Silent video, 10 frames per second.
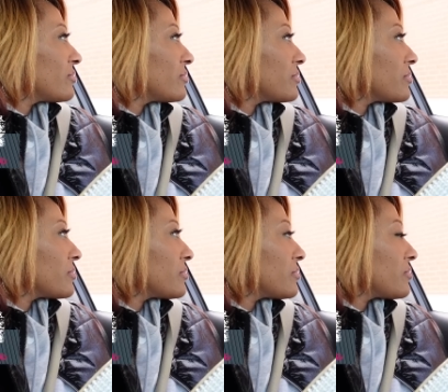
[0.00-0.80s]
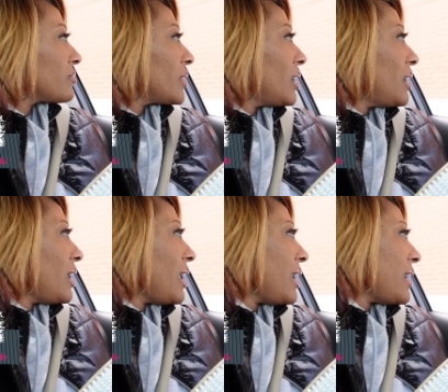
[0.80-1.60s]
Hi, what can I get for you?
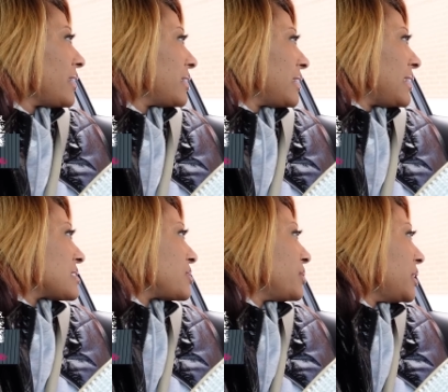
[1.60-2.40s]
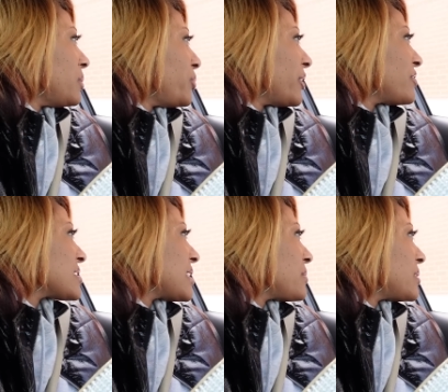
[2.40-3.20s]
Hi, can I still get a
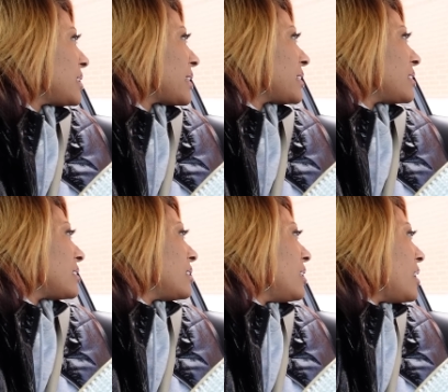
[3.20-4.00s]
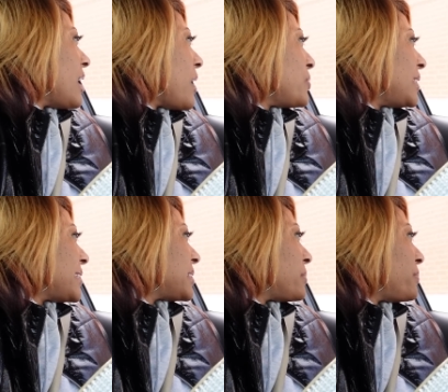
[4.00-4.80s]
breakfast sandwich? Yeah, I can. I would
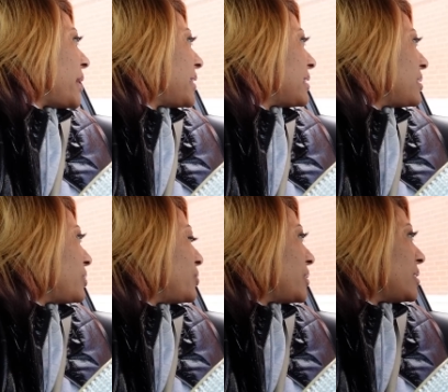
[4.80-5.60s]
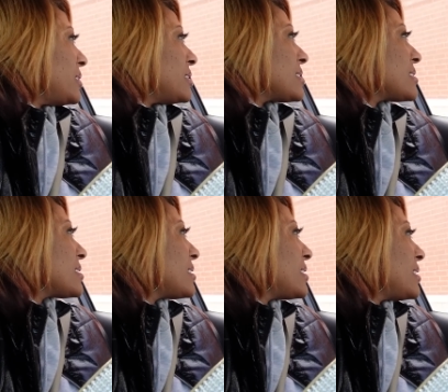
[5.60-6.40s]
like the bacon gouda.
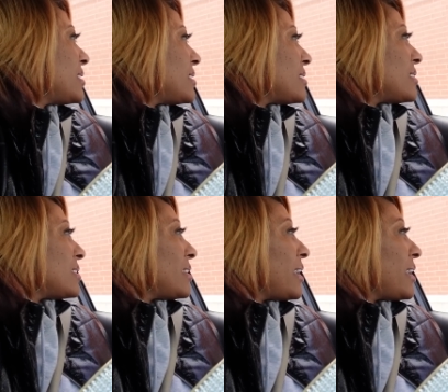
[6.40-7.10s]
Sure.